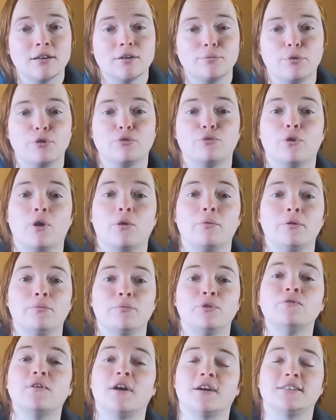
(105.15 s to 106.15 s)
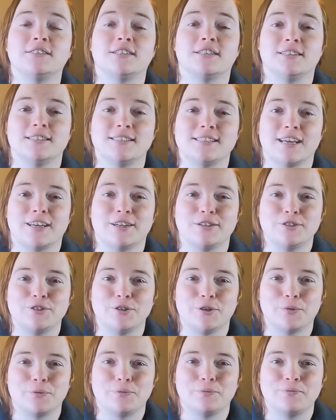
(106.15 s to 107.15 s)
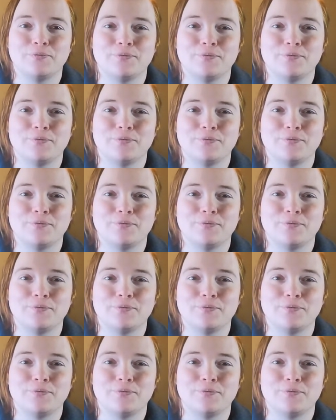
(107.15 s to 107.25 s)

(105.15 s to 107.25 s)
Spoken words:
before we move on to the second 2.